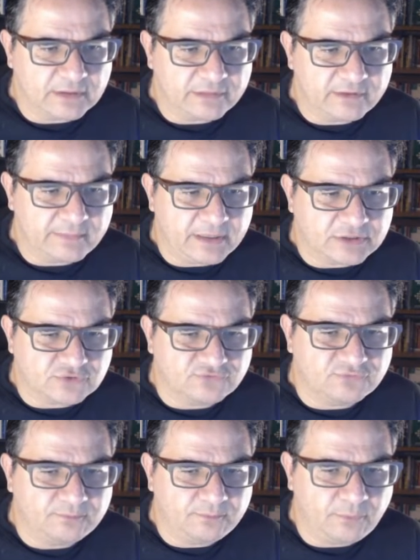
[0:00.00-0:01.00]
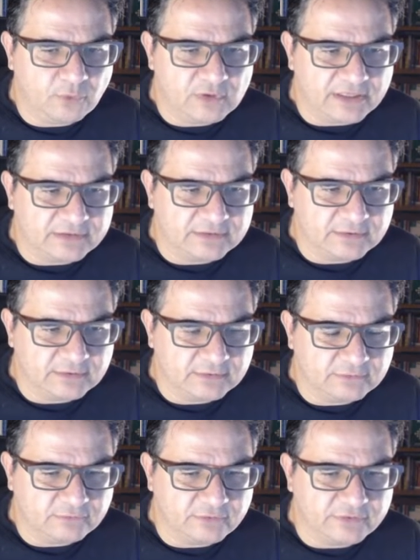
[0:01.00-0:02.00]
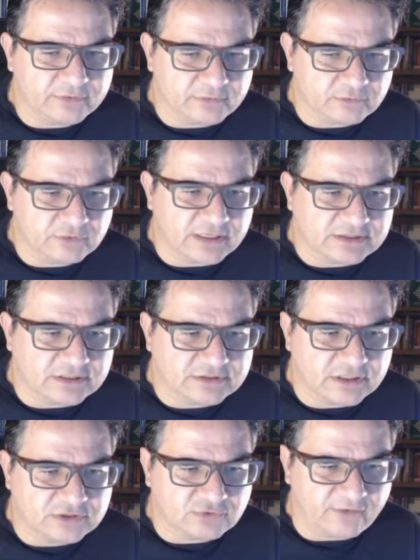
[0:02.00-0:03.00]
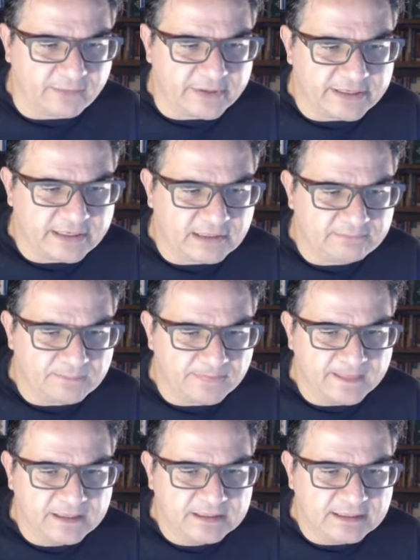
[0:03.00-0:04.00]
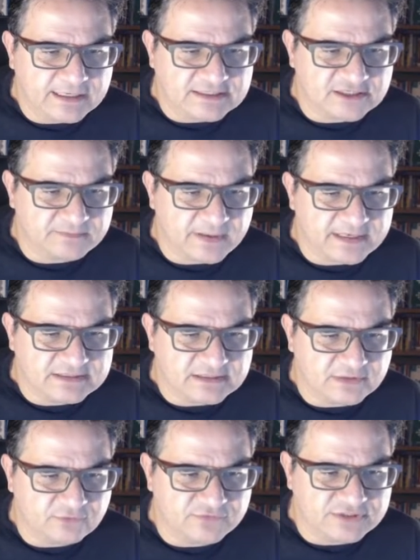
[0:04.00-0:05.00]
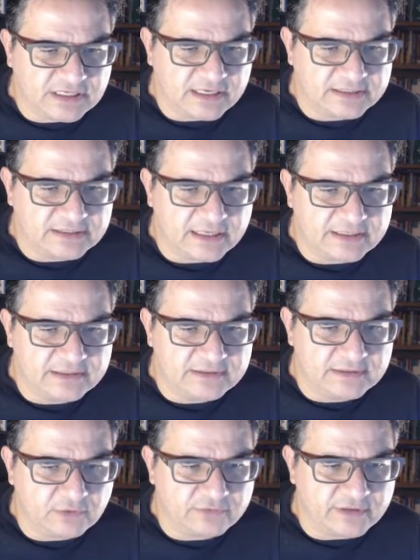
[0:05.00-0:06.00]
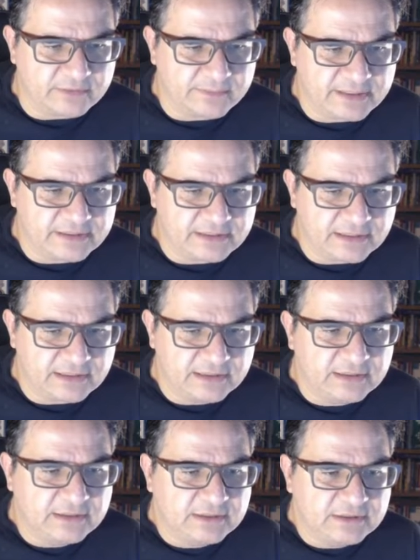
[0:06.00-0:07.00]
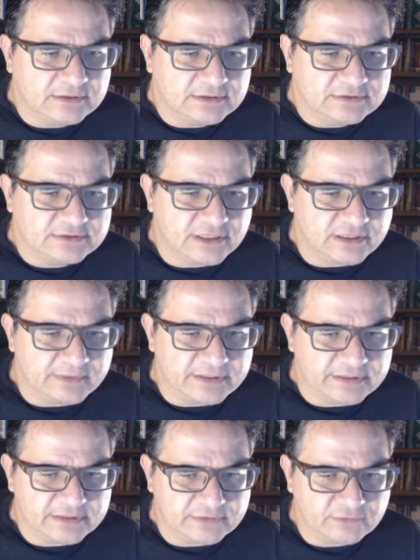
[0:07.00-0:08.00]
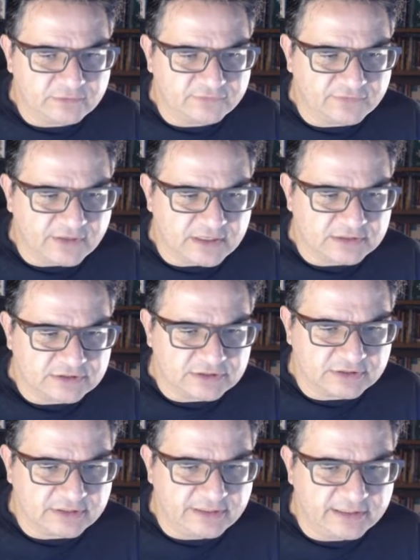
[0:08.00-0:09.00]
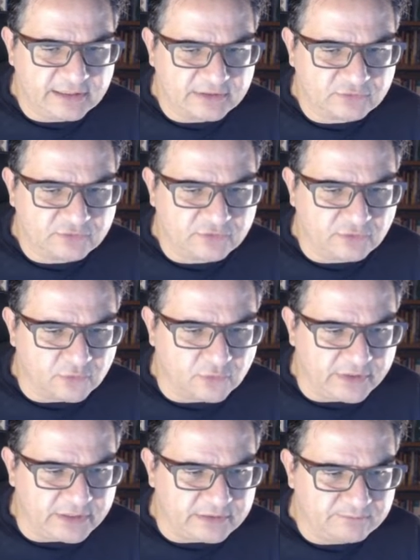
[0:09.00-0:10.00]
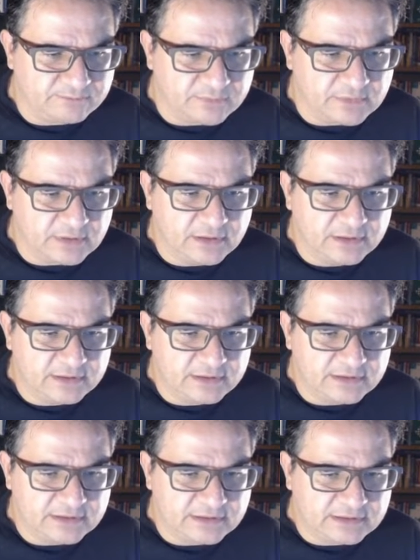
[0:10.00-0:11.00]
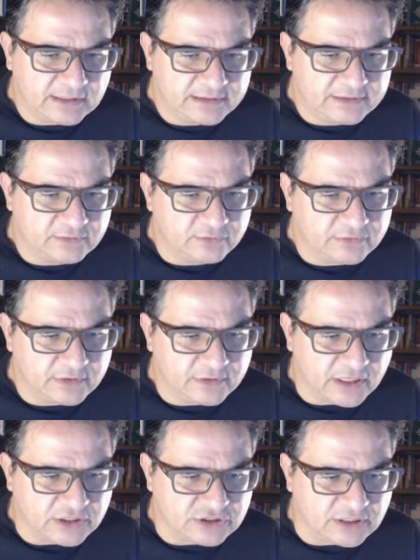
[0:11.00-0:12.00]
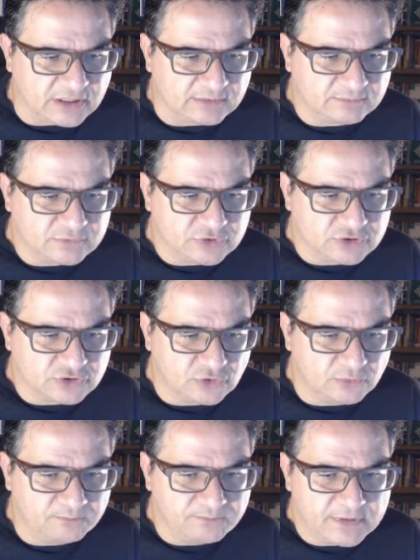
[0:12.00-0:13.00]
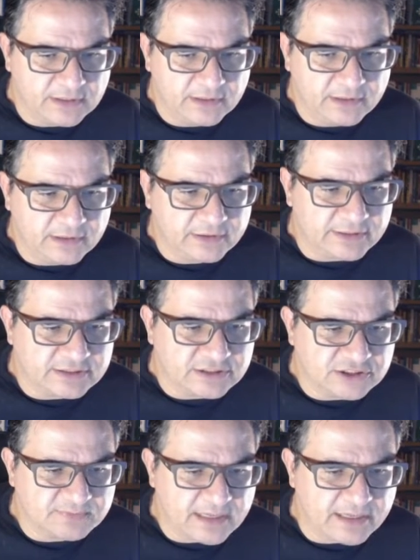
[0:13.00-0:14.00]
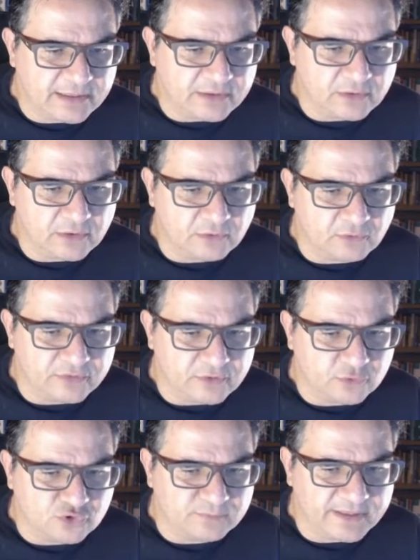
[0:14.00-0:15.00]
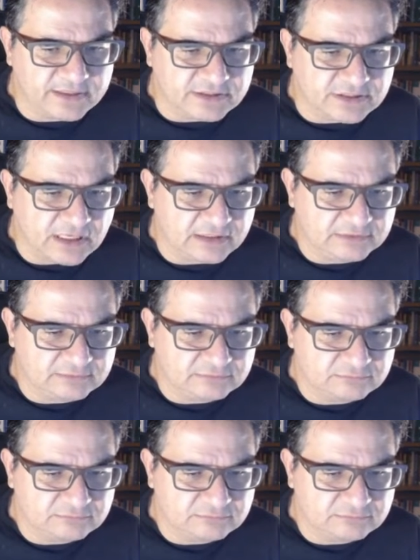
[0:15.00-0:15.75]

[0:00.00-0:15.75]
the match of Poland with United States of America, Azerbaijan with China, India with Armenia, Germany with France, England with Norway, Italy with Russia. So Greece is playing with Uzbekistan,